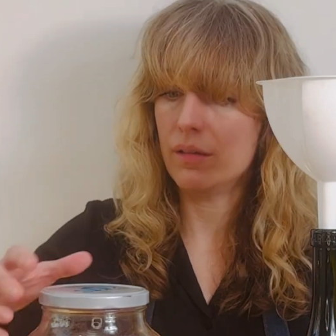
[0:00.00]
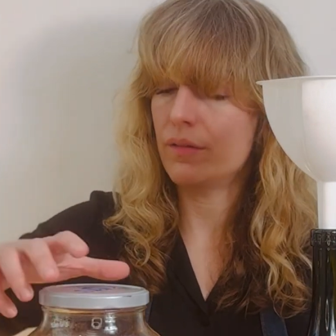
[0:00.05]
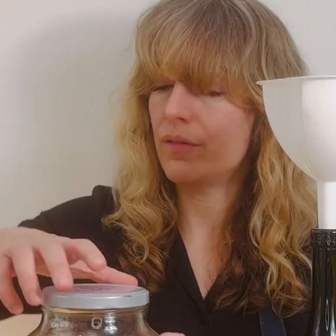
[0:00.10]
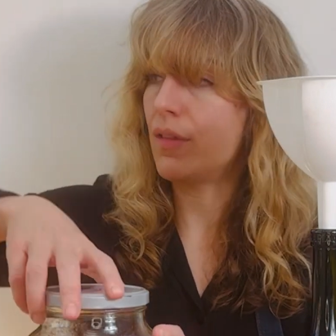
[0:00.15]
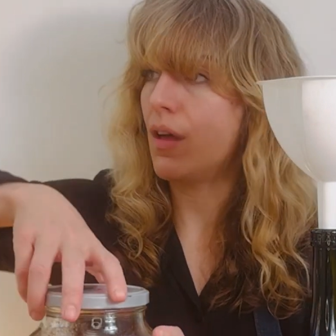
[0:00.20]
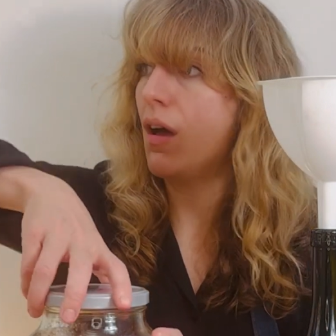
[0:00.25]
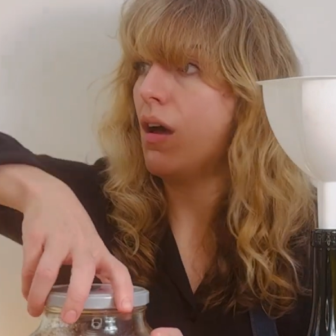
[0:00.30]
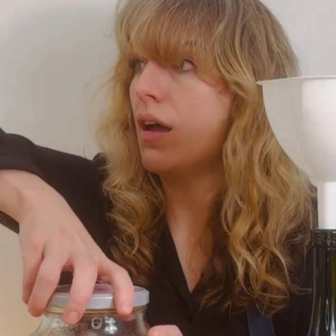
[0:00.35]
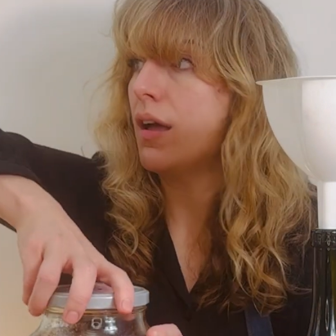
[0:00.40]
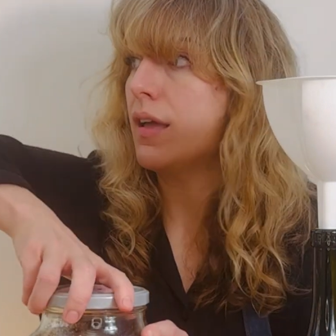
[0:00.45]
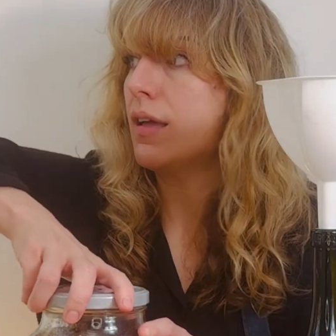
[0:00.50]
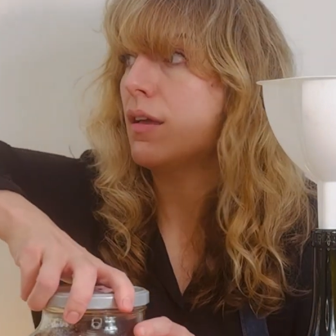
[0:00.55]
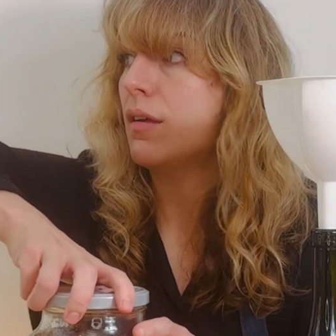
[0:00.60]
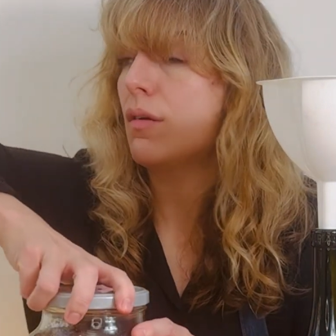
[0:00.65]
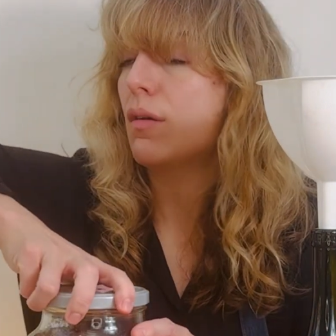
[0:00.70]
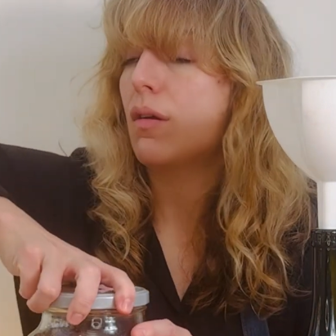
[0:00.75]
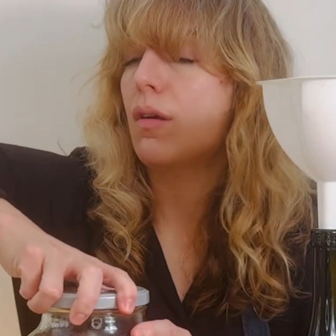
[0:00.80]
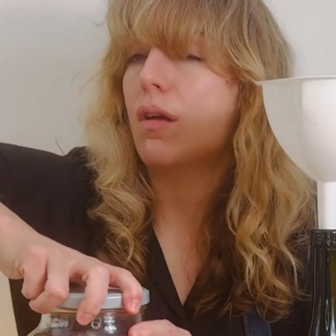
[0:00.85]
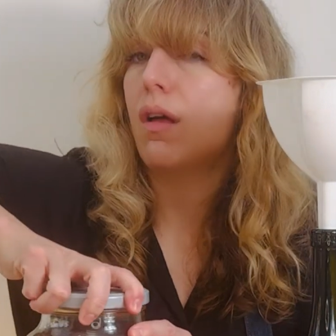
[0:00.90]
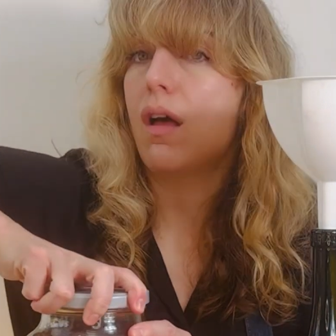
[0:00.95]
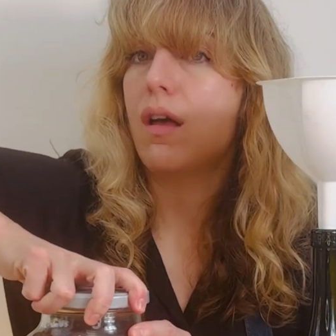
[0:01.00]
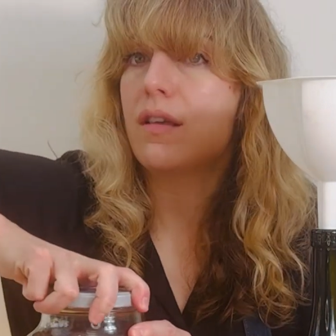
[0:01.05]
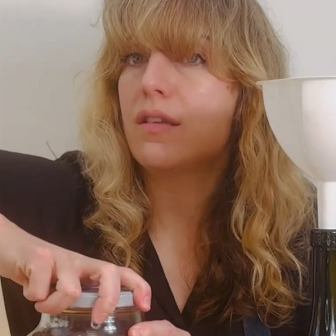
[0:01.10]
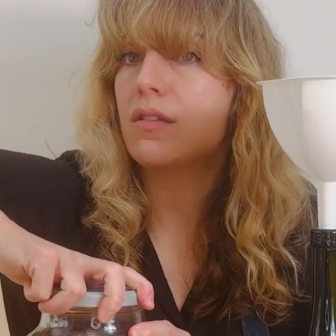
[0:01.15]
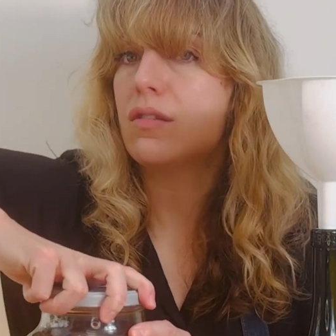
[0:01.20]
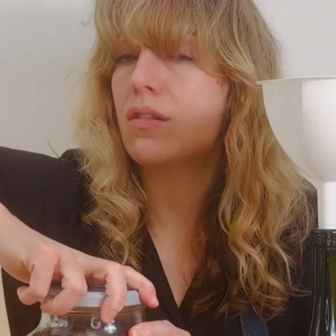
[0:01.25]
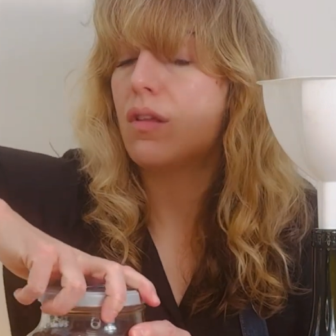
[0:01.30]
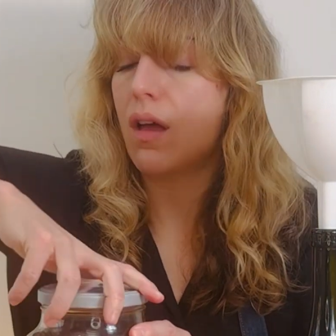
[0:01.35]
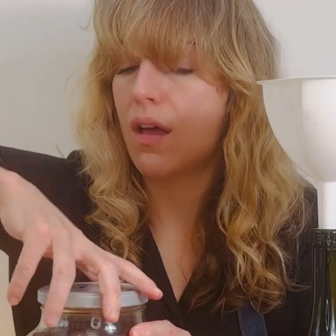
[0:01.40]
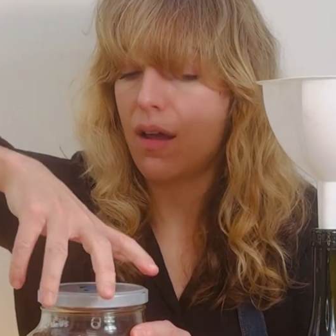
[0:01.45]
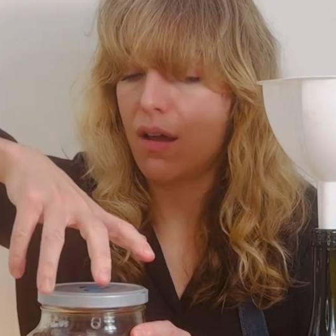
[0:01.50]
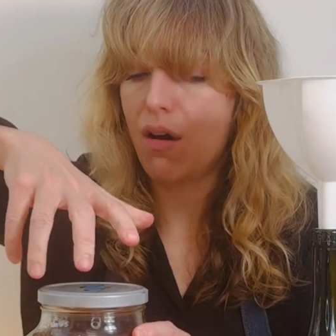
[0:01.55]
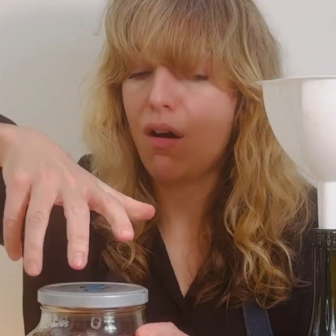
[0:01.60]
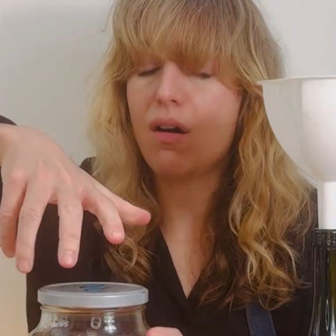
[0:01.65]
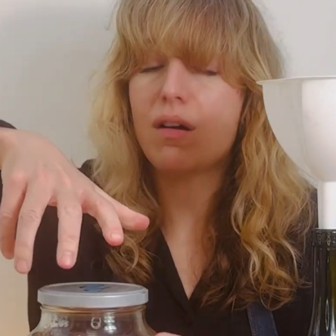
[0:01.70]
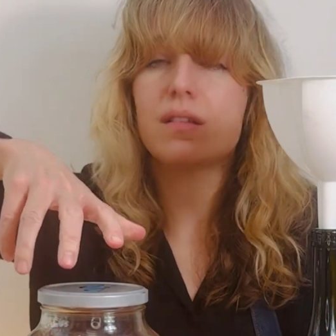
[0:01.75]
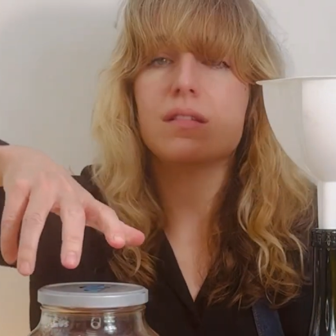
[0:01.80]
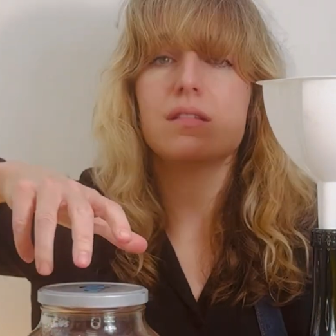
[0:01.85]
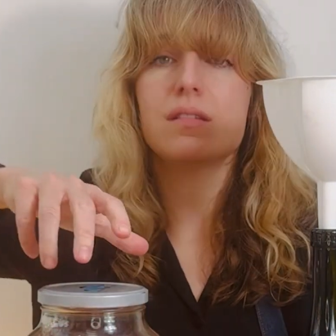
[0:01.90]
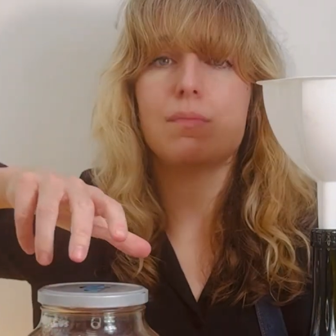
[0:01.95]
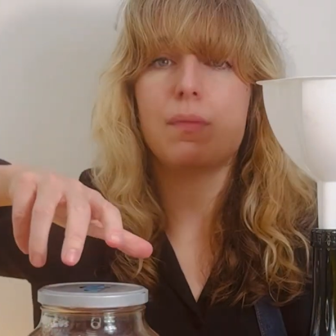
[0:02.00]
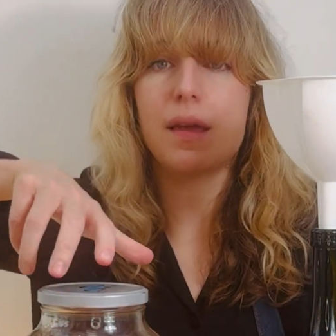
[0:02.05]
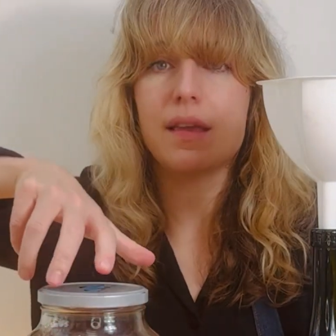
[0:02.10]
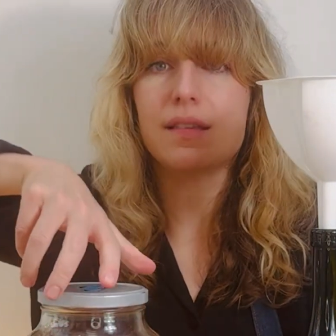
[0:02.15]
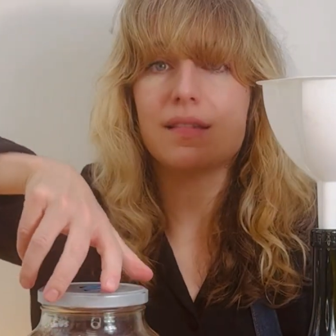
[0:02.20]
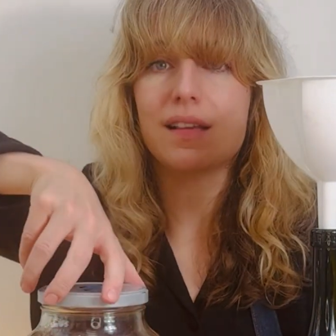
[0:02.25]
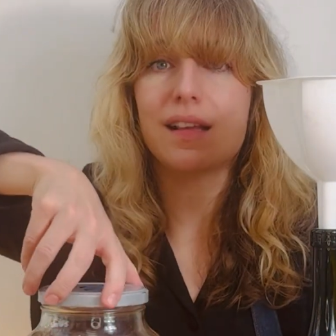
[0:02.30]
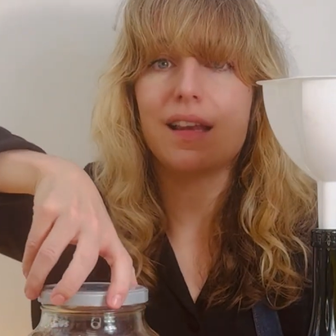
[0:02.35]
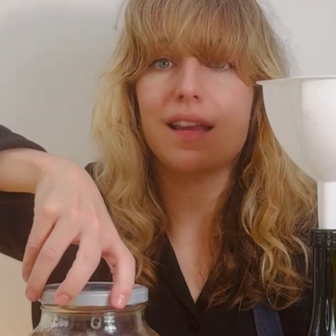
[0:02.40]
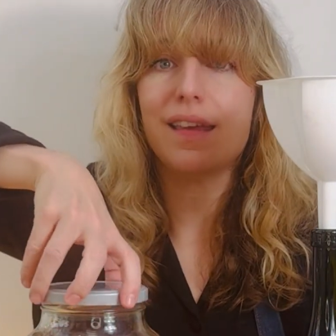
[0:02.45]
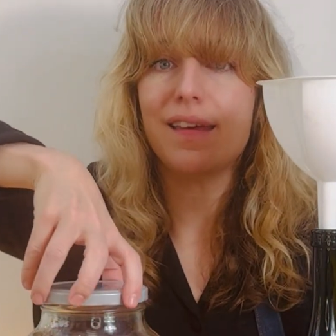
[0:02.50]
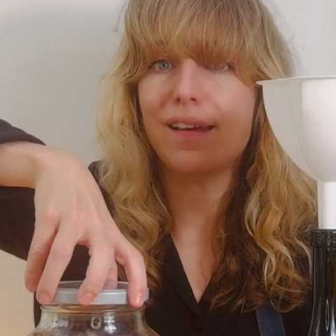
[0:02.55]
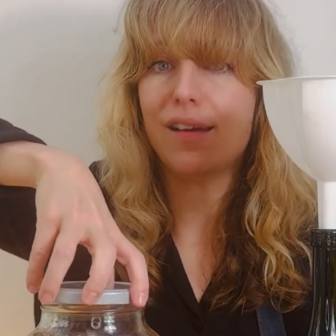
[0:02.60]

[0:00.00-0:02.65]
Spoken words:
that I asked basically